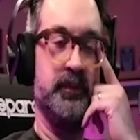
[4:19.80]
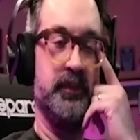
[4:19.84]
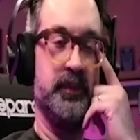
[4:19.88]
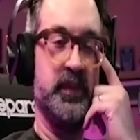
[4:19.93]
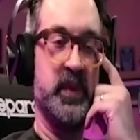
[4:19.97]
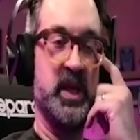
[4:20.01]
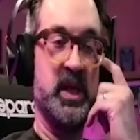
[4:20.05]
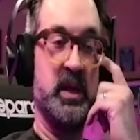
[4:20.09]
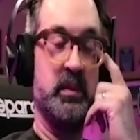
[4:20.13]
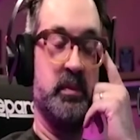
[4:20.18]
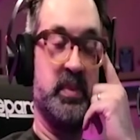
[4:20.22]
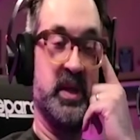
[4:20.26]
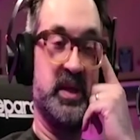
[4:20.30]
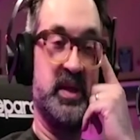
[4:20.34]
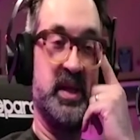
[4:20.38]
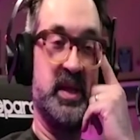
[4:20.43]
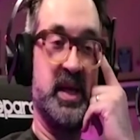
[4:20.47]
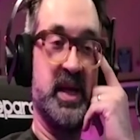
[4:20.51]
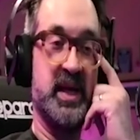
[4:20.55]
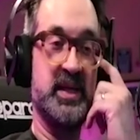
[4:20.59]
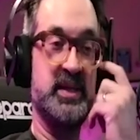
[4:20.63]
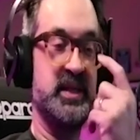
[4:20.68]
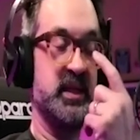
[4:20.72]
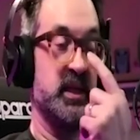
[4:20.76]
but the
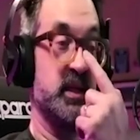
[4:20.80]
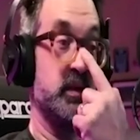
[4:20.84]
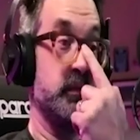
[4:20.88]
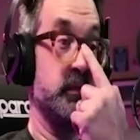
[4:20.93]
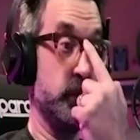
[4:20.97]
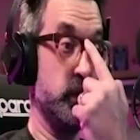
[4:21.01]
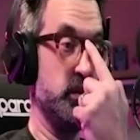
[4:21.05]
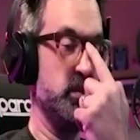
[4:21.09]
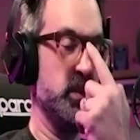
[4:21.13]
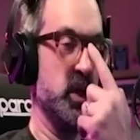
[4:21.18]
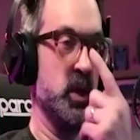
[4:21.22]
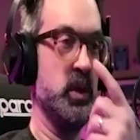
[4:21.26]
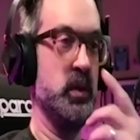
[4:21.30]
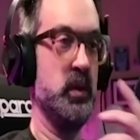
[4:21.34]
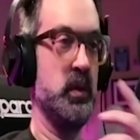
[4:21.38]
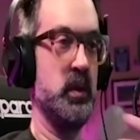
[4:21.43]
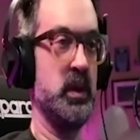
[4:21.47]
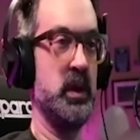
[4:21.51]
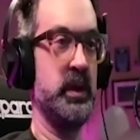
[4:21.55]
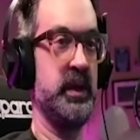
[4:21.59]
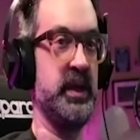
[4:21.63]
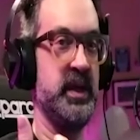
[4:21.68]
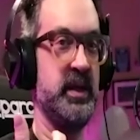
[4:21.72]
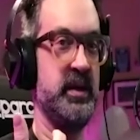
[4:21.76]
idea of remote
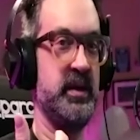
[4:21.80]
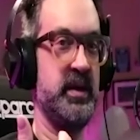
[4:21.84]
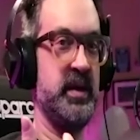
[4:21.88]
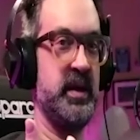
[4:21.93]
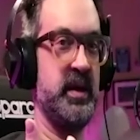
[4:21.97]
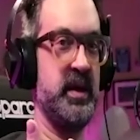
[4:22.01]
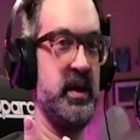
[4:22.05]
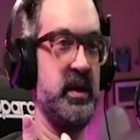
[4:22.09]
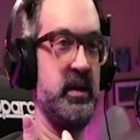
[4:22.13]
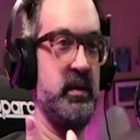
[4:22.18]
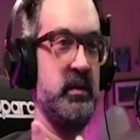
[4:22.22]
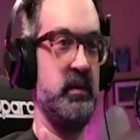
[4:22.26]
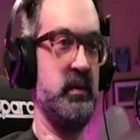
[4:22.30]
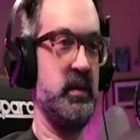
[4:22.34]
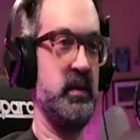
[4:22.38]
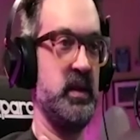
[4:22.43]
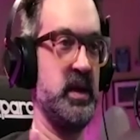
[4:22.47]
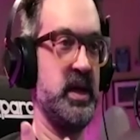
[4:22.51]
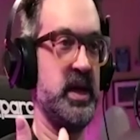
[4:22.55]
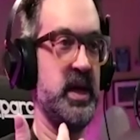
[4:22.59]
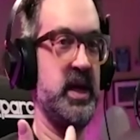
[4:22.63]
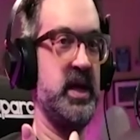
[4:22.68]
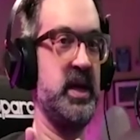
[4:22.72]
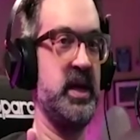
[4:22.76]
working
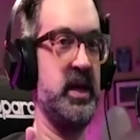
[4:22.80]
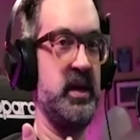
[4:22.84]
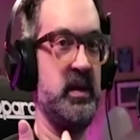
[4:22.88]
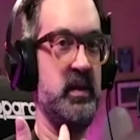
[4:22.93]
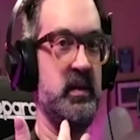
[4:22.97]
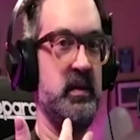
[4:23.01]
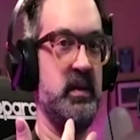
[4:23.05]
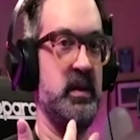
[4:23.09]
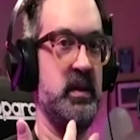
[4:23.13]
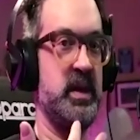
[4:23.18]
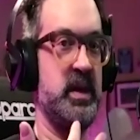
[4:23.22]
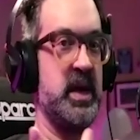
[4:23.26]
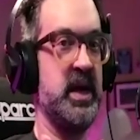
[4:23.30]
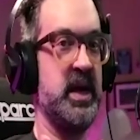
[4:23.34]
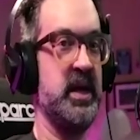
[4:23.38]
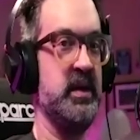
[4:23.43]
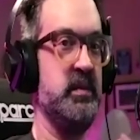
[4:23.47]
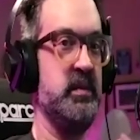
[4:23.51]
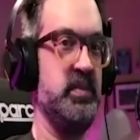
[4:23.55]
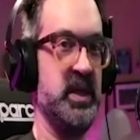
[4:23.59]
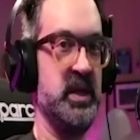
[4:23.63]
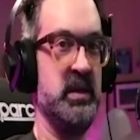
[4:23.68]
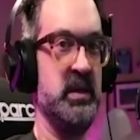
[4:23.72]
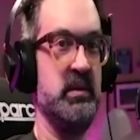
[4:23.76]
ha- ha- had
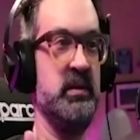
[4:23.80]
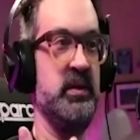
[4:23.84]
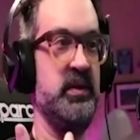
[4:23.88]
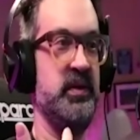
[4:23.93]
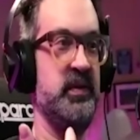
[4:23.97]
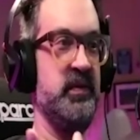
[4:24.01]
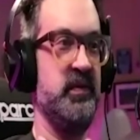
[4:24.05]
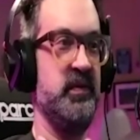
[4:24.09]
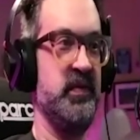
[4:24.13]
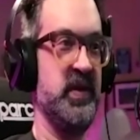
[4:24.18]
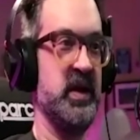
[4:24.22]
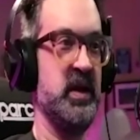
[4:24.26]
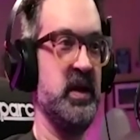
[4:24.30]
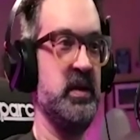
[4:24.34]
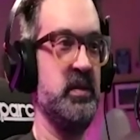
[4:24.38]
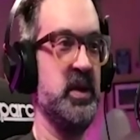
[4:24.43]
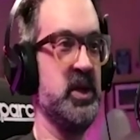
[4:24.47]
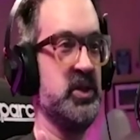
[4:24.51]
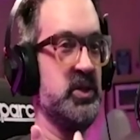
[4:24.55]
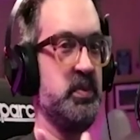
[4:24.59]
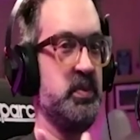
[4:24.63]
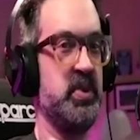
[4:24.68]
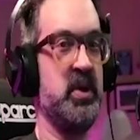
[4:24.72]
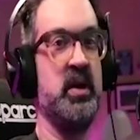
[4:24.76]
been very much
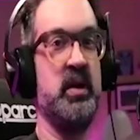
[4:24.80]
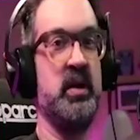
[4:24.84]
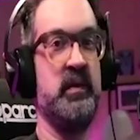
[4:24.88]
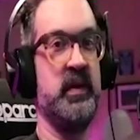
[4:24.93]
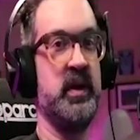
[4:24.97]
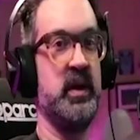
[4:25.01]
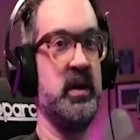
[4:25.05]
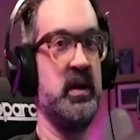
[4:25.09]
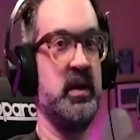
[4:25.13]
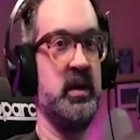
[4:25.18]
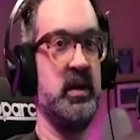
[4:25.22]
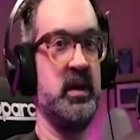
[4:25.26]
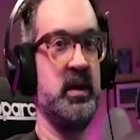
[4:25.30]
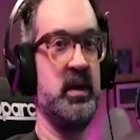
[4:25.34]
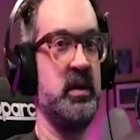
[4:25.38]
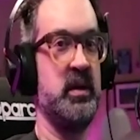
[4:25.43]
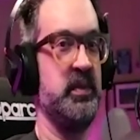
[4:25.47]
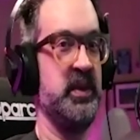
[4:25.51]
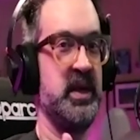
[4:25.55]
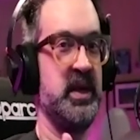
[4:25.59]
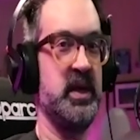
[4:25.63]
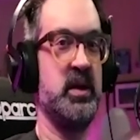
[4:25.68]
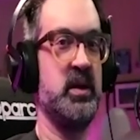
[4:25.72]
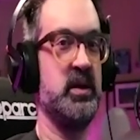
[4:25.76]
part of our company
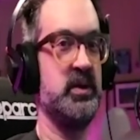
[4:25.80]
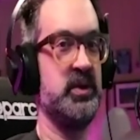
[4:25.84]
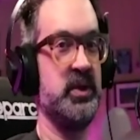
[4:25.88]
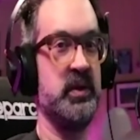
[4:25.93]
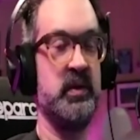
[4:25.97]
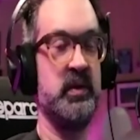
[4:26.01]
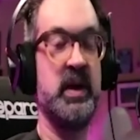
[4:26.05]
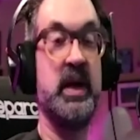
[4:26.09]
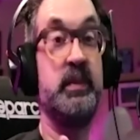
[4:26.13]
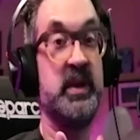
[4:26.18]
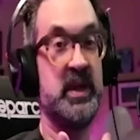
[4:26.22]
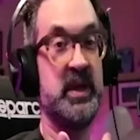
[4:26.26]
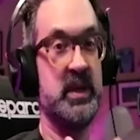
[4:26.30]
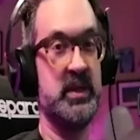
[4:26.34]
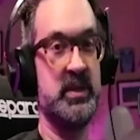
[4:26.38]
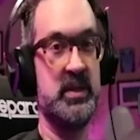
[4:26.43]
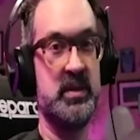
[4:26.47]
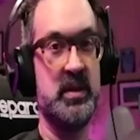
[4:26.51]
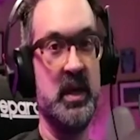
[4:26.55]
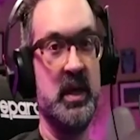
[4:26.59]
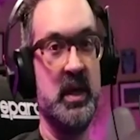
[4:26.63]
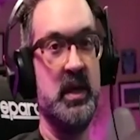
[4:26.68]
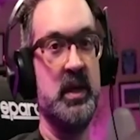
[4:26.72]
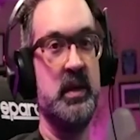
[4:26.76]
culture, right? Because
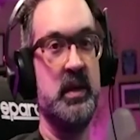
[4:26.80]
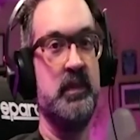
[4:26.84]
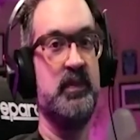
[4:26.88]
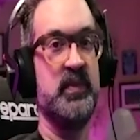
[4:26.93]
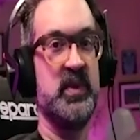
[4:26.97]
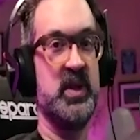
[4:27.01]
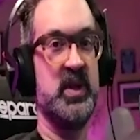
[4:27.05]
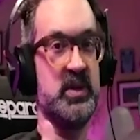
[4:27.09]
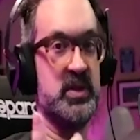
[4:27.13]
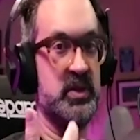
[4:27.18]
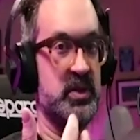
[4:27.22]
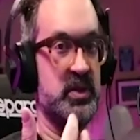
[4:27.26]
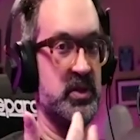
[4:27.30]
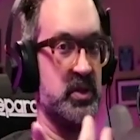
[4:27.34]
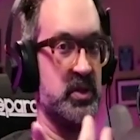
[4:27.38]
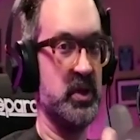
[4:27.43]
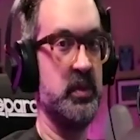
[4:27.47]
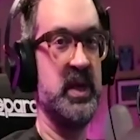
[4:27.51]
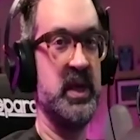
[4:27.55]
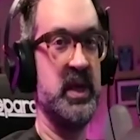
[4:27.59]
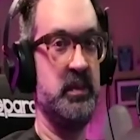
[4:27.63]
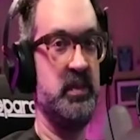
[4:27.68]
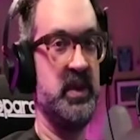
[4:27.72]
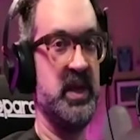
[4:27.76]
there's so
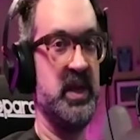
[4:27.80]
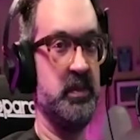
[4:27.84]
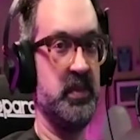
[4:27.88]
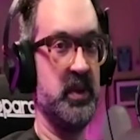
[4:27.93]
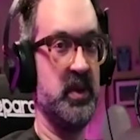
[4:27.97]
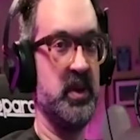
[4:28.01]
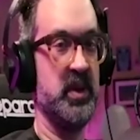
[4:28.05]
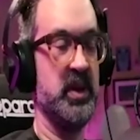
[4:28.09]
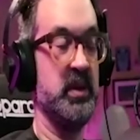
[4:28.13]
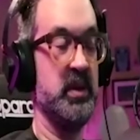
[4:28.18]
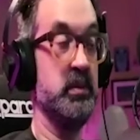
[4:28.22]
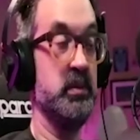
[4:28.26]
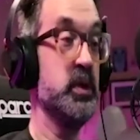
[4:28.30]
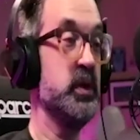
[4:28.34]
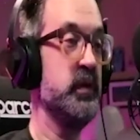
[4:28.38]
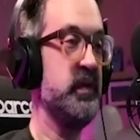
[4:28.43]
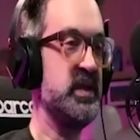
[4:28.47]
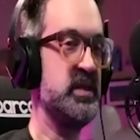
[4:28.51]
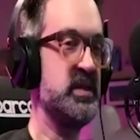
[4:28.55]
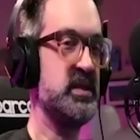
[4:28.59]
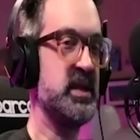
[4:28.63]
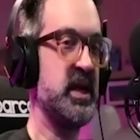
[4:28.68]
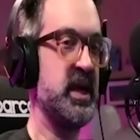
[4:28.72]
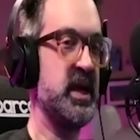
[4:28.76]
many people on the movie
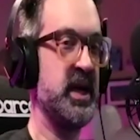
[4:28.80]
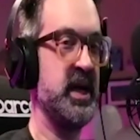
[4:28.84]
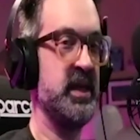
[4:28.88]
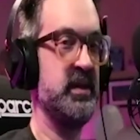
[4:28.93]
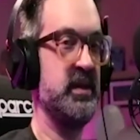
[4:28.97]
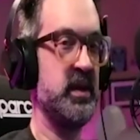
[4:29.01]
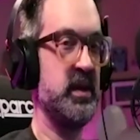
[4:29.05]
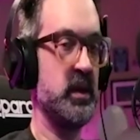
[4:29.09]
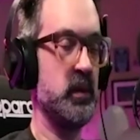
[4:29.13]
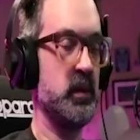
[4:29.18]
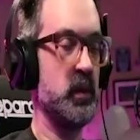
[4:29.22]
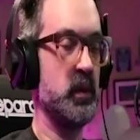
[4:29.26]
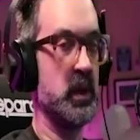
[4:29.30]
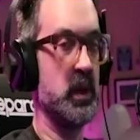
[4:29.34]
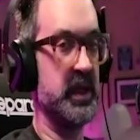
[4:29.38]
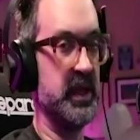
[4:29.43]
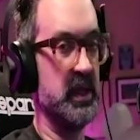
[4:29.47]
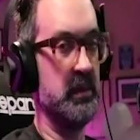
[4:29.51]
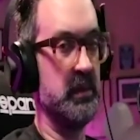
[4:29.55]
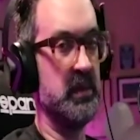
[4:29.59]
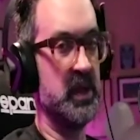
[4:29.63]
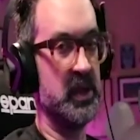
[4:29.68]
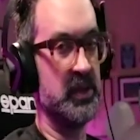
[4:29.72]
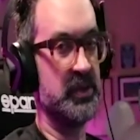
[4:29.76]
side that are working in
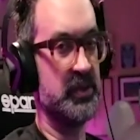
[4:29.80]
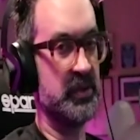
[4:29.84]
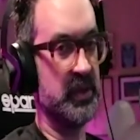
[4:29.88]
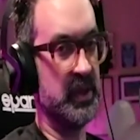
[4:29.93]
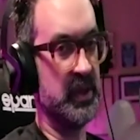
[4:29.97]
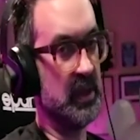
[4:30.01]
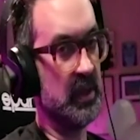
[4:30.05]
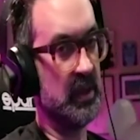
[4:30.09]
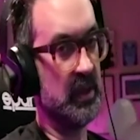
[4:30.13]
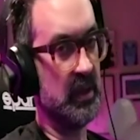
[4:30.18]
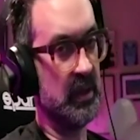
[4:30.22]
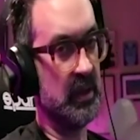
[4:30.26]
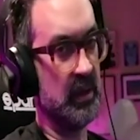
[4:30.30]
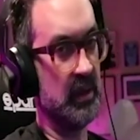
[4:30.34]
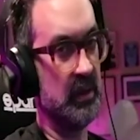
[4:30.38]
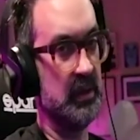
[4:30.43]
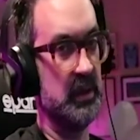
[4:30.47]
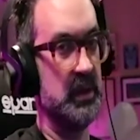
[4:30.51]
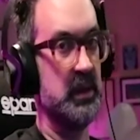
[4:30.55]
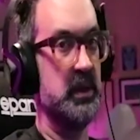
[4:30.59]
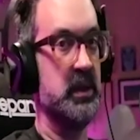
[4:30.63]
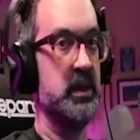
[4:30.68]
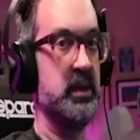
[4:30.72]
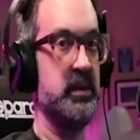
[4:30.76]
Montreal
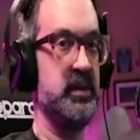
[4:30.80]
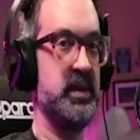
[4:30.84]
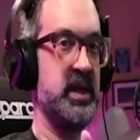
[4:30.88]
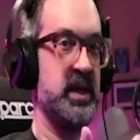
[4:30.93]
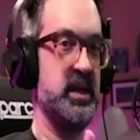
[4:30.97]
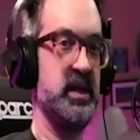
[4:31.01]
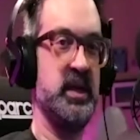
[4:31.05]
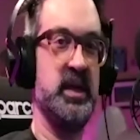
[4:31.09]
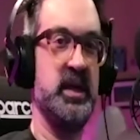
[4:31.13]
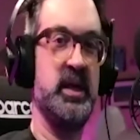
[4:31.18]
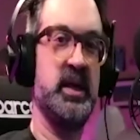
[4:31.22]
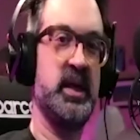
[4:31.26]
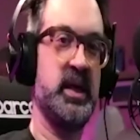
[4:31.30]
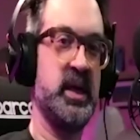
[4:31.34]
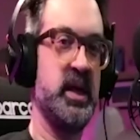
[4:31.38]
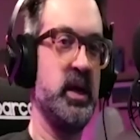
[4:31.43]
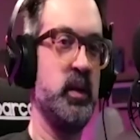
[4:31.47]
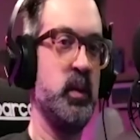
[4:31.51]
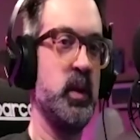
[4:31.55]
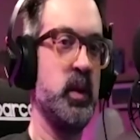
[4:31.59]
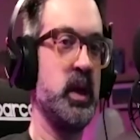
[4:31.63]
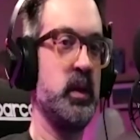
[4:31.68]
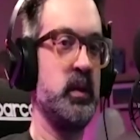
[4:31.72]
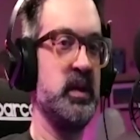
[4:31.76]
that need to kind of
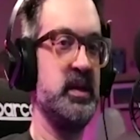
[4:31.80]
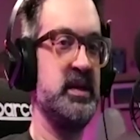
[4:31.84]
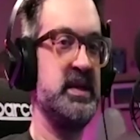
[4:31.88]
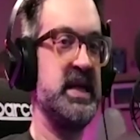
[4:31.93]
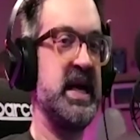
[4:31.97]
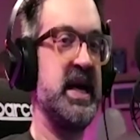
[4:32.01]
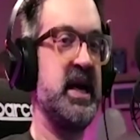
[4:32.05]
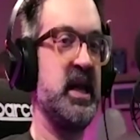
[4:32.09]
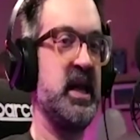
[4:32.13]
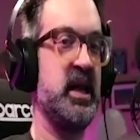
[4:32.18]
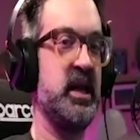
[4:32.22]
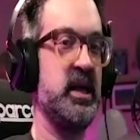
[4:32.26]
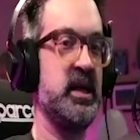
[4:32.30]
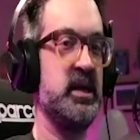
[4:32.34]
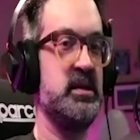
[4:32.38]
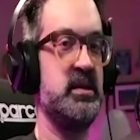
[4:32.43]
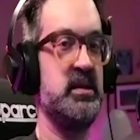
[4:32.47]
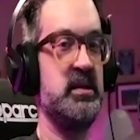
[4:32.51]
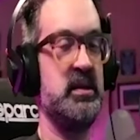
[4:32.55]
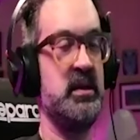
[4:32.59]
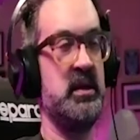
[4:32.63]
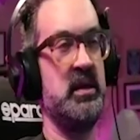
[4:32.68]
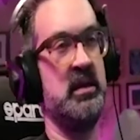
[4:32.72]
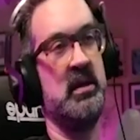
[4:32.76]
work with
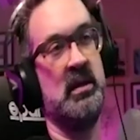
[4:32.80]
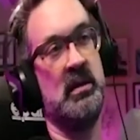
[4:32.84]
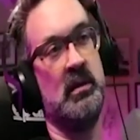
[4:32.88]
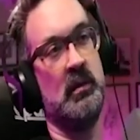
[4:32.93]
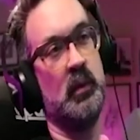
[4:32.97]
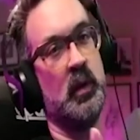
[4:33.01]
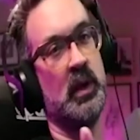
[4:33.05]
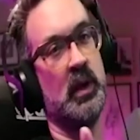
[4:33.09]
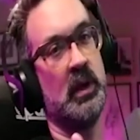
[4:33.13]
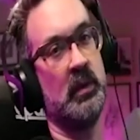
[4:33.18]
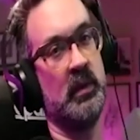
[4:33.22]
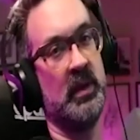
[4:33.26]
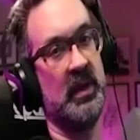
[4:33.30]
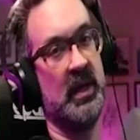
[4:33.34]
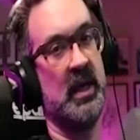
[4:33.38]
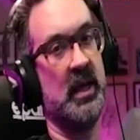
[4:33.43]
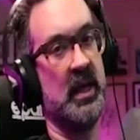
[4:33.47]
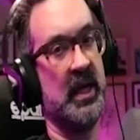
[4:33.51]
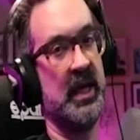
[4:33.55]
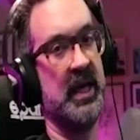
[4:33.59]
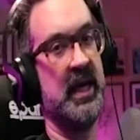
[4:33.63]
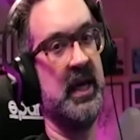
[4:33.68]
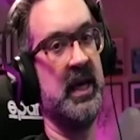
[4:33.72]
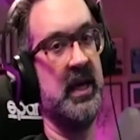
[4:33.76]
Dallas and work with L
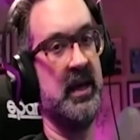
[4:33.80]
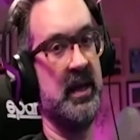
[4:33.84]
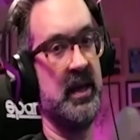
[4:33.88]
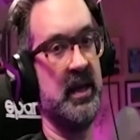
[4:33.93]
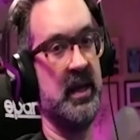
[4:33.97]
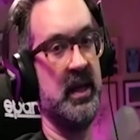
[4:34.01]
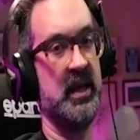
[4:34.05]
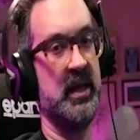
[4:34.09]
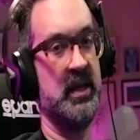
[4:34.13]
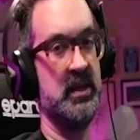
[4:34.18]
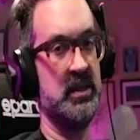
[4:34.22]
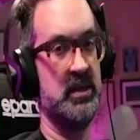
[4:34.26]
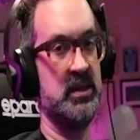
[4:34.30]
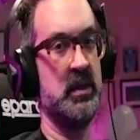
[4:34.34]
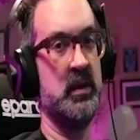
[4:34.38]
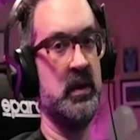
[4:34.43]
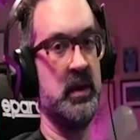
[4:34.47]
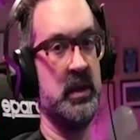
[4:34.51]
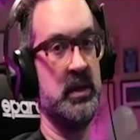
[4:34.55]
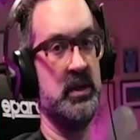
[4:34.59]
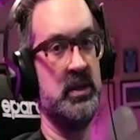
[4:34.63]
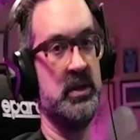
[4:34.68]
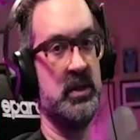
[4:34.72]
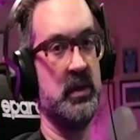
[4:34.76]
A and, and so on
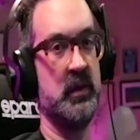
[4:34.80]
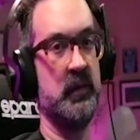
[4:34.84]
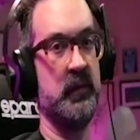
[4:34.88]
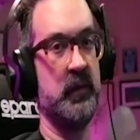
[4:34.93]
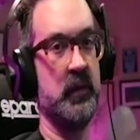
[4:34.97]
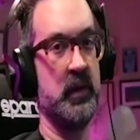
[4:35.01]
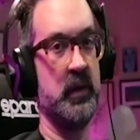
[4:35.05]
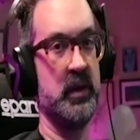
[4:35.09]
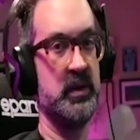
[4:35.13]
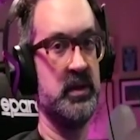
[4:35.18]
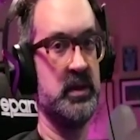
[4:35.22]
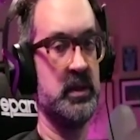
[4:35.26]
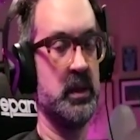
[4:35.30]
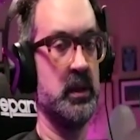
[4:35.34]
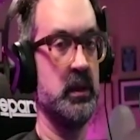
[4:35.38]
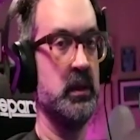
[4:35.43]
and so forth. So,